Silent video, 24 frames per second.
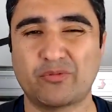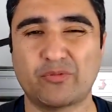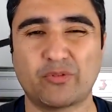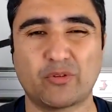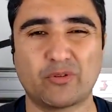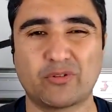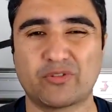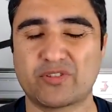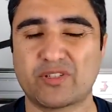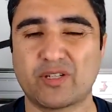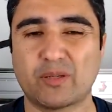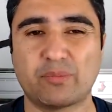
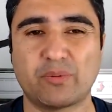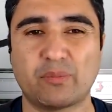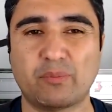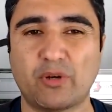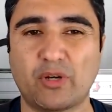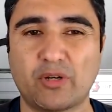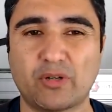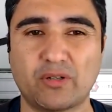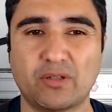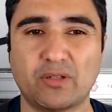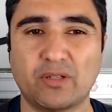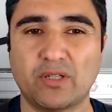For a stepper
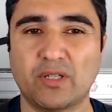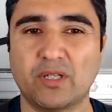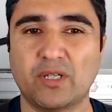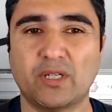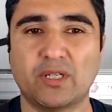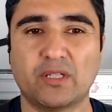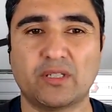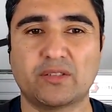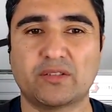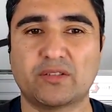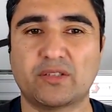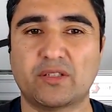motor
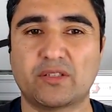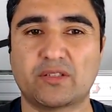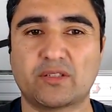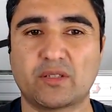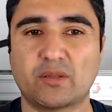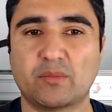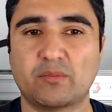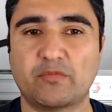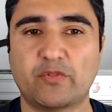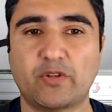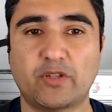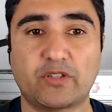
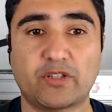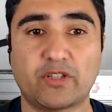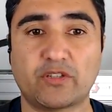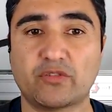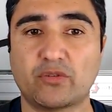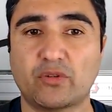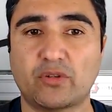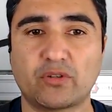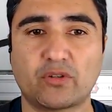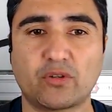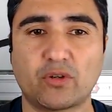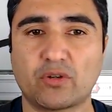system where
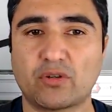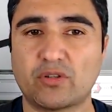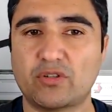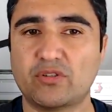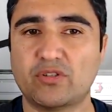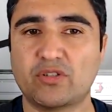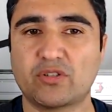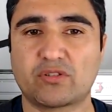there's no encoder,